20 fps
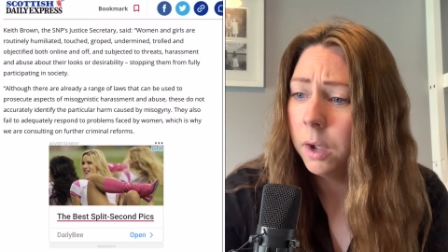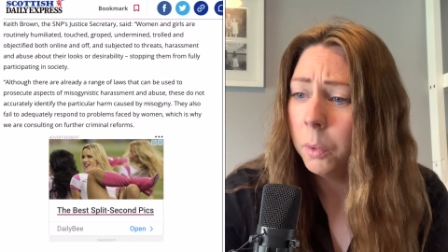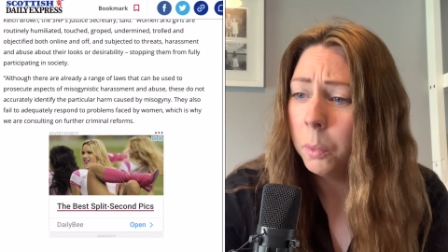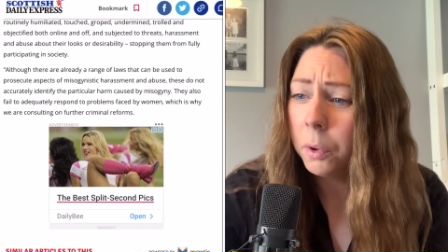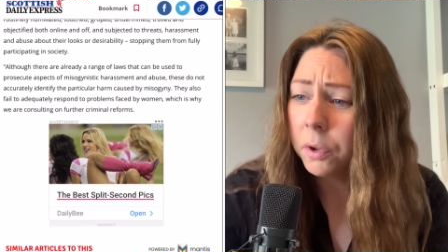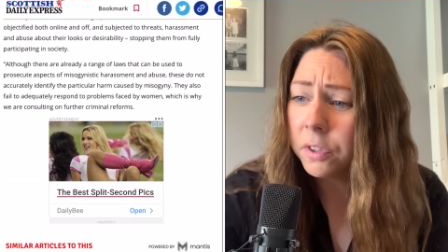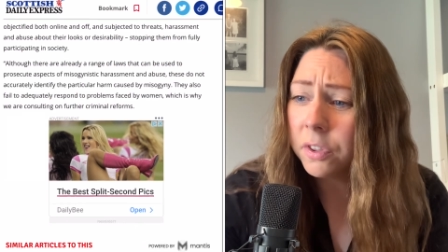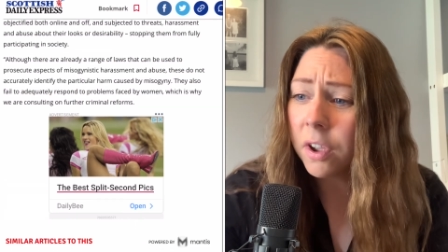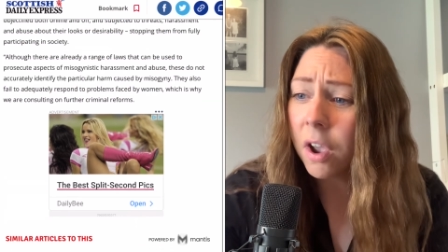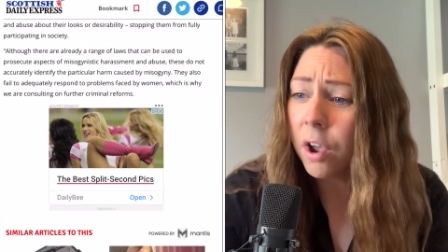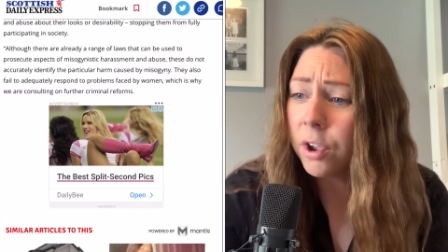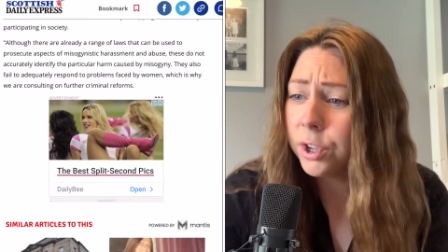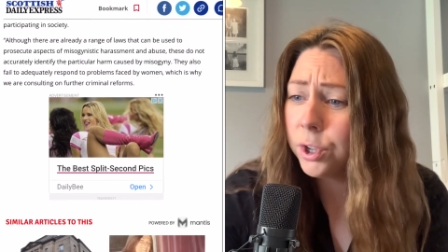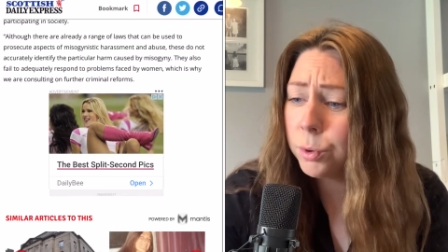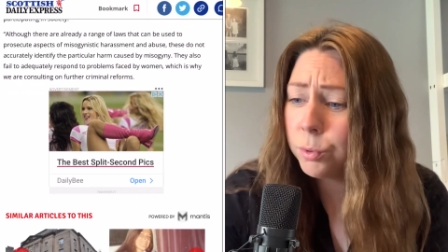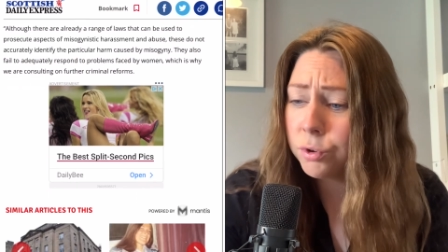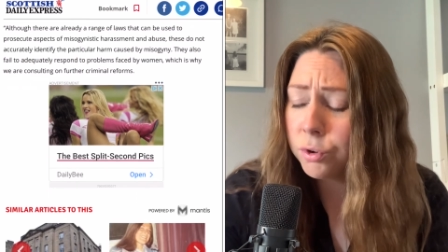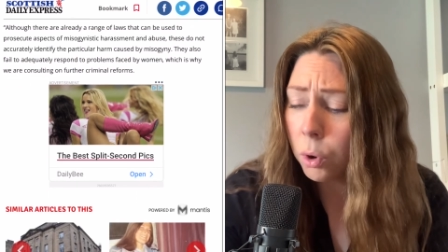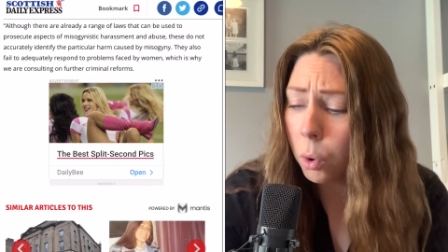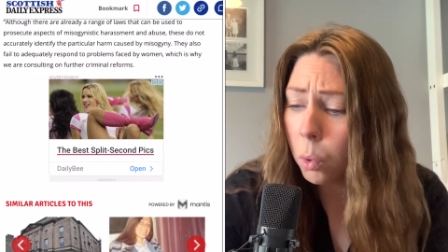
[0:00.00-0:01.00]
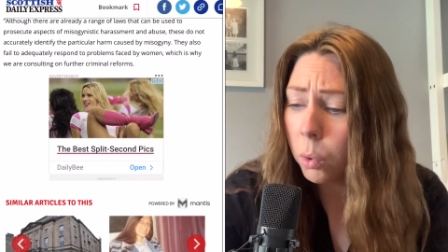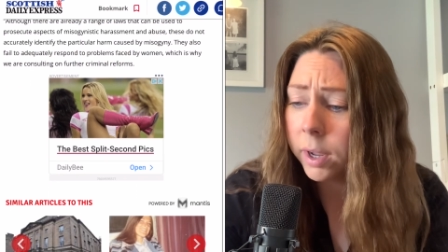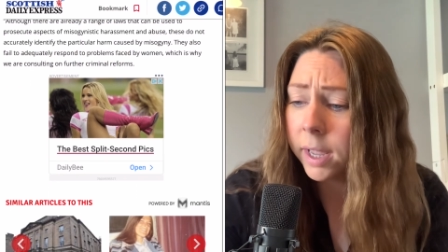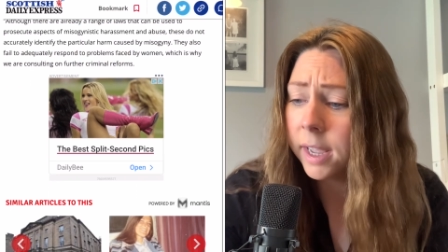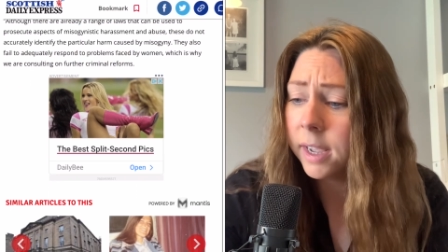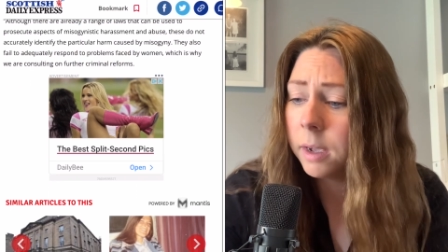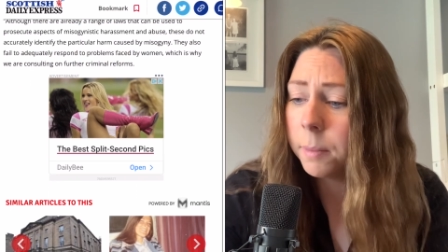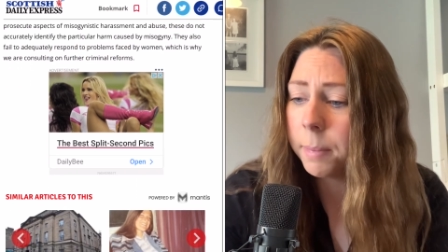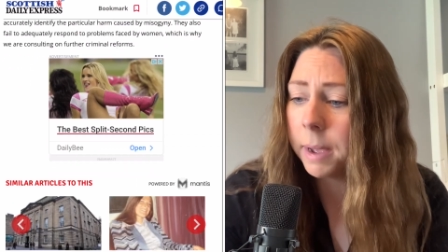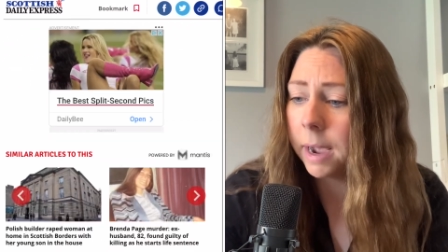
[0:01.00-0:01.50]
What are you
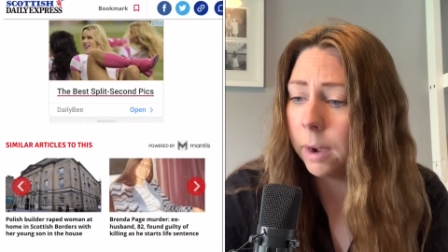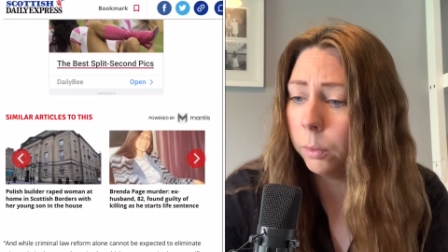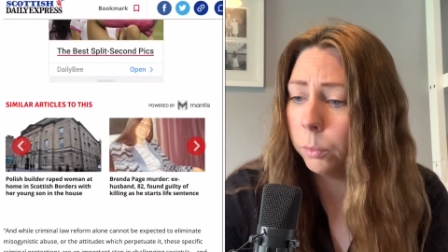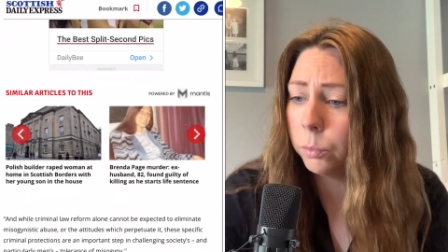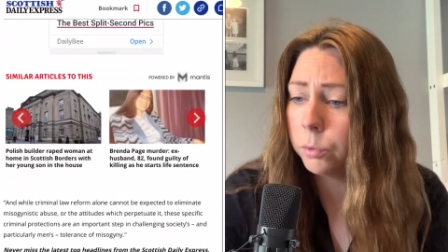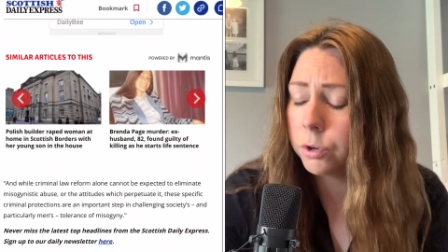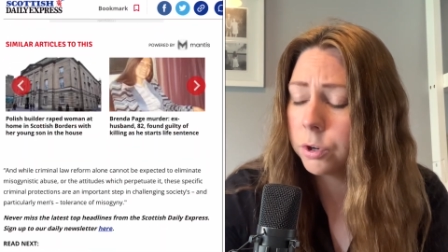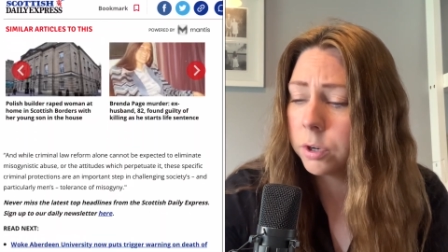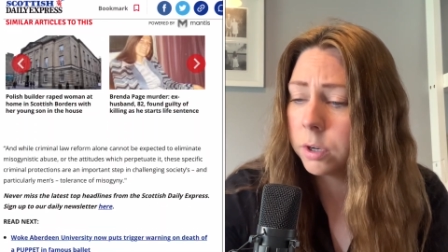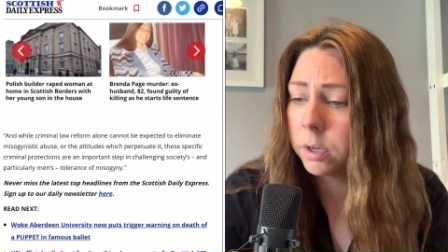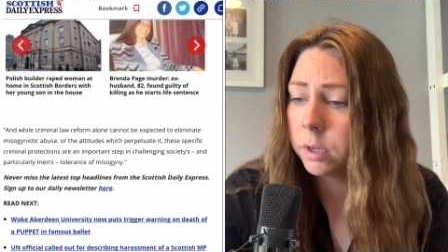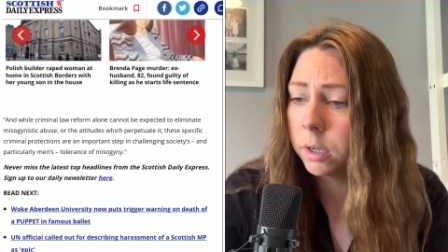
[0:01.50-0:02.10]
talking about?